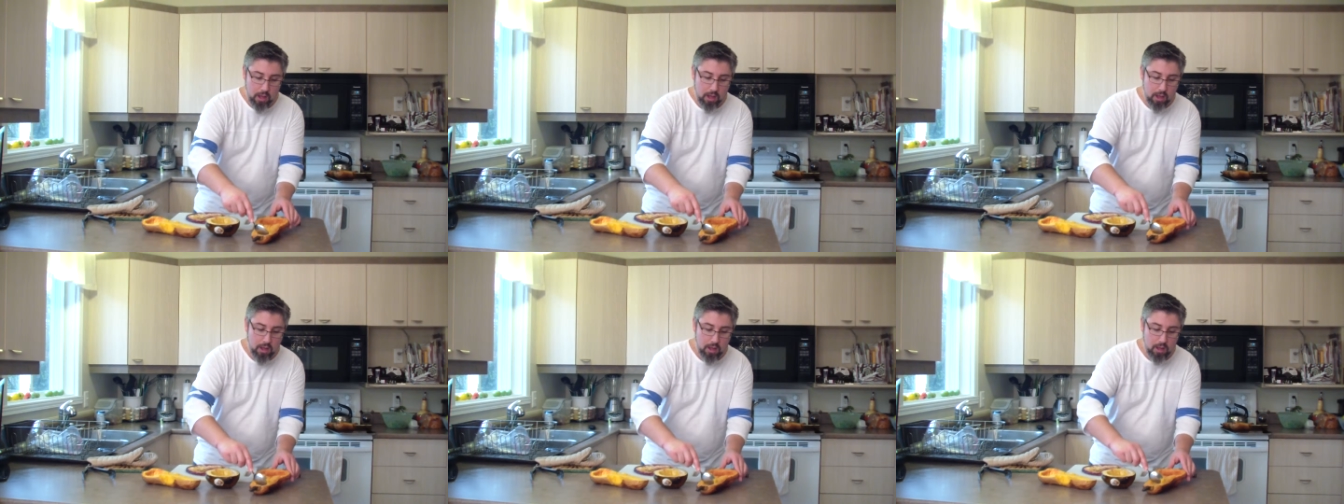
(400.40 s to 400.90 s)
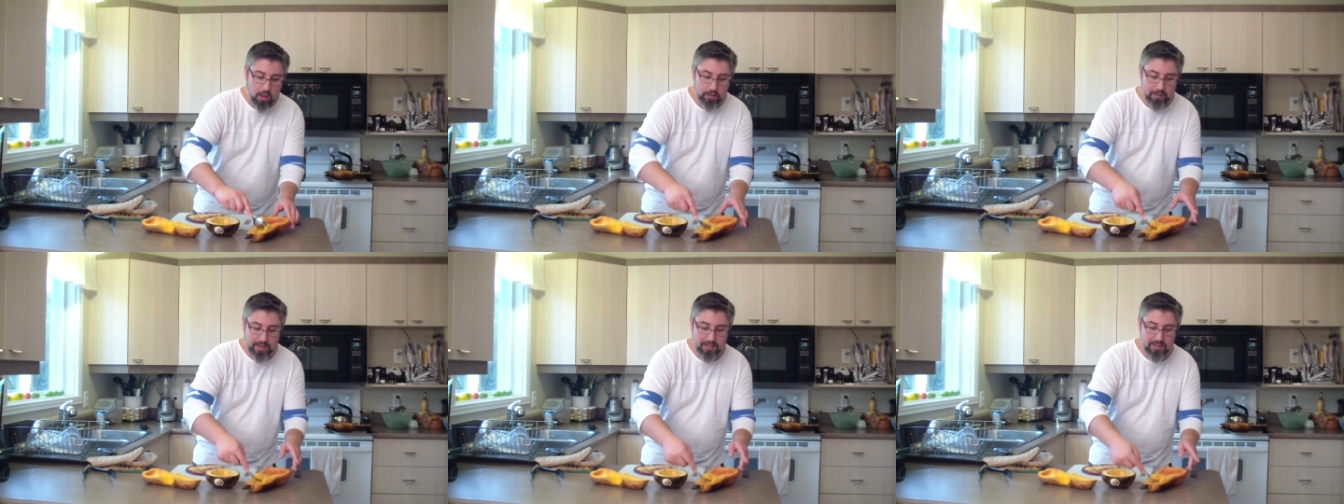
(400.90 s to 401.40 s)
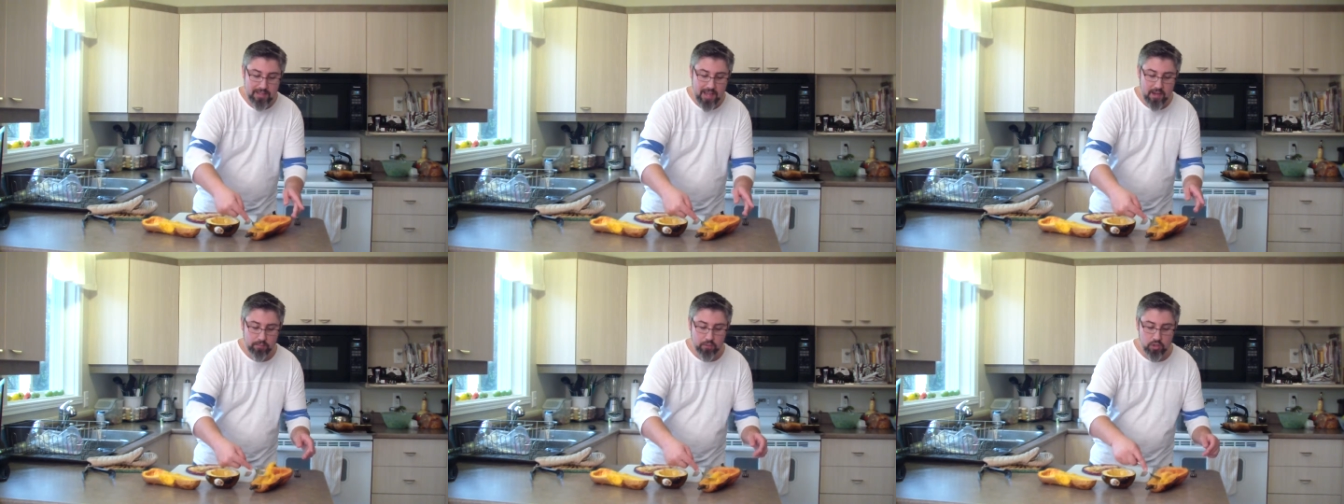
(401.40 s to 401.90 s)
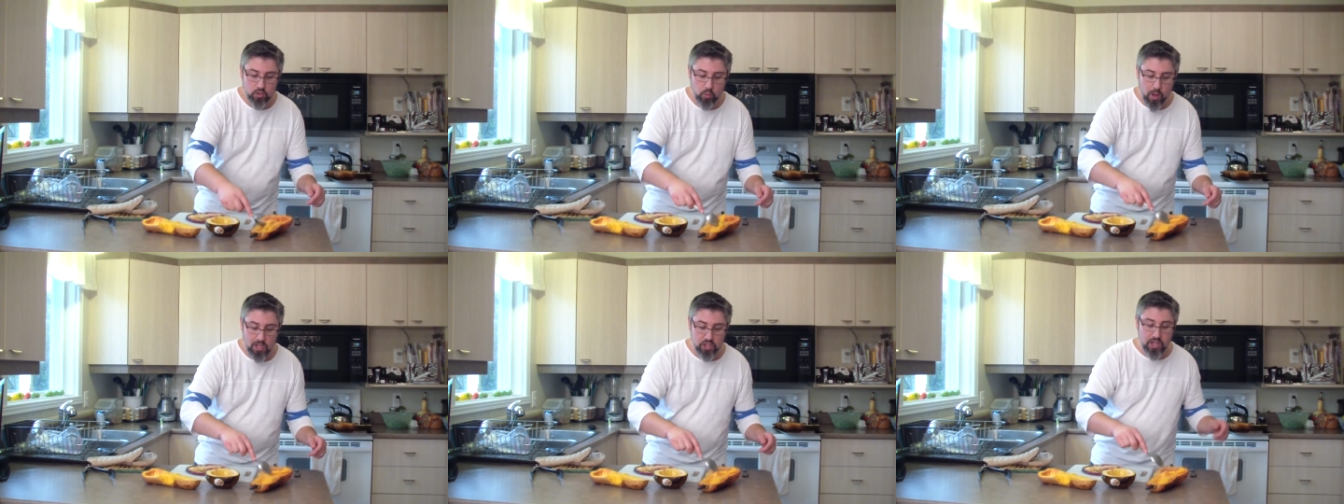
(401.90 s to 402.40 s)
all the inside of the
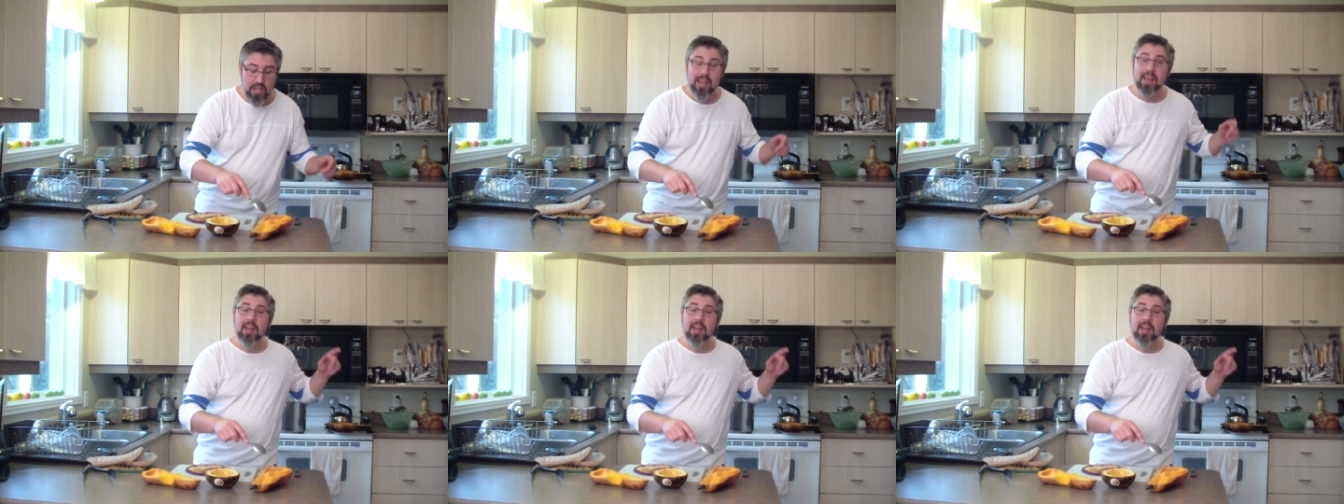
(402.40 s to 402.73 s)
squashes,